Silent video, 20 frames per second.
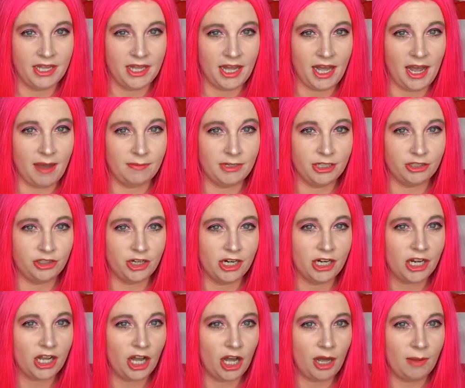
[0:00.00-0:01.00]
I'm not trying to
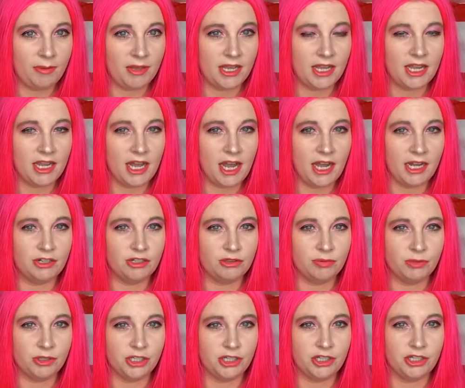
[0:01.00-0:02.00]
copy, I just
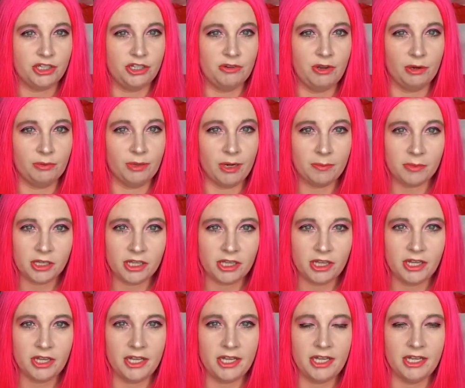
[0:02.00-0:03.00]
wanted to do a
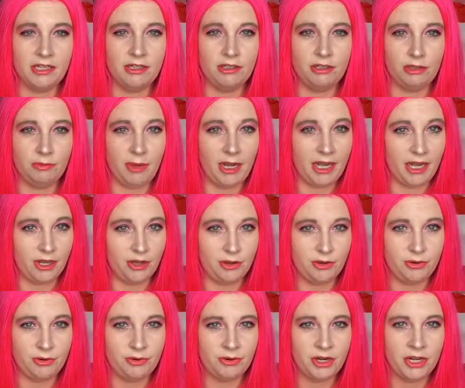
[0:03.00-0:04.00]
replica and do my
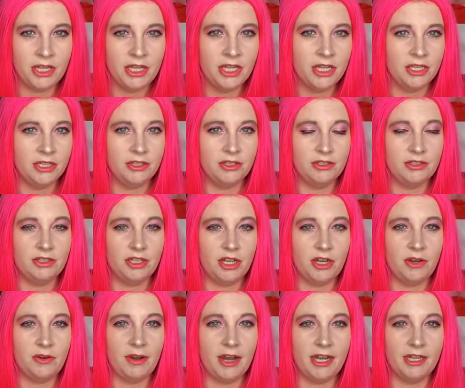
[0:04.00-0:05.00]
own.
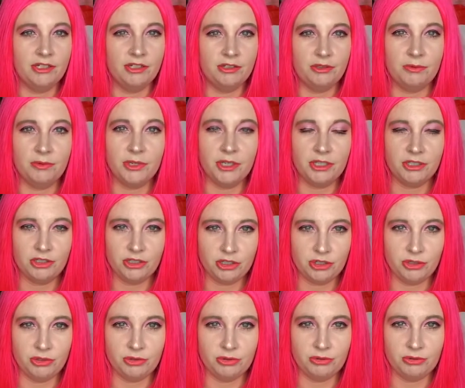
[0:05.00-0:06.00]
So I do want
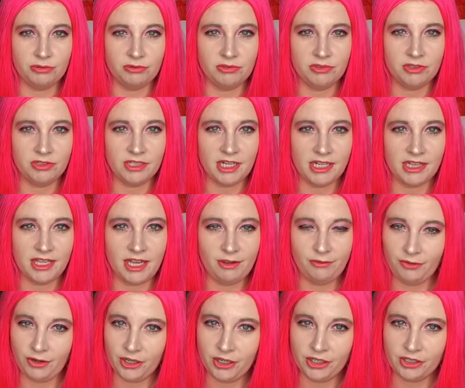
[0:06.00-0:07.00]
to state that
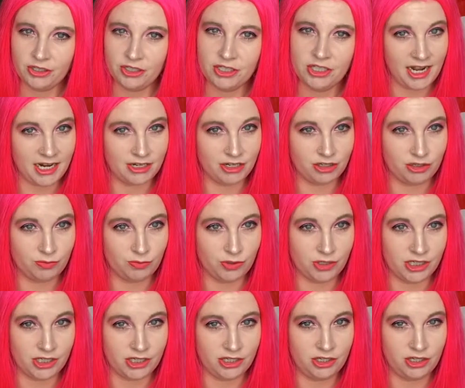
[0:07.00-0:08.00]
first. I just
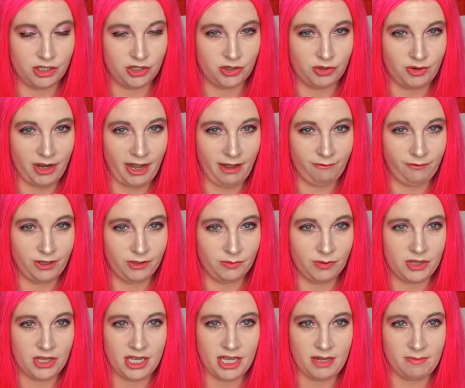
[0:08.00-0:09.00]
wanted to have fun
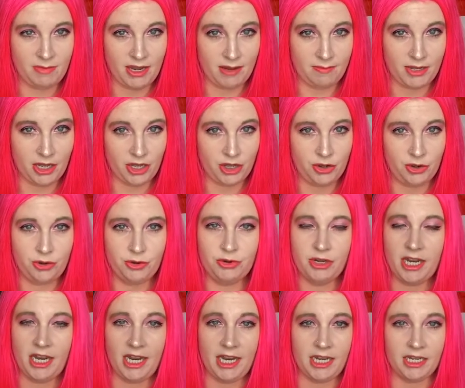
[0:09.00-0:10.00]
with it, make my own,
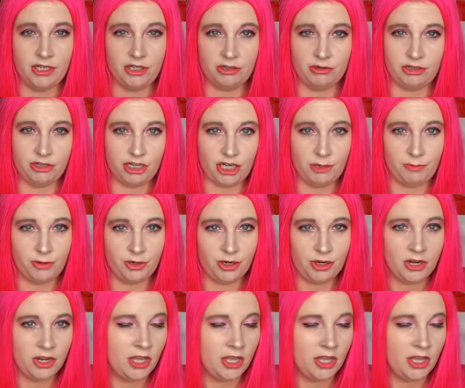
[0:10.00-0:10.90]
and do it cheaper.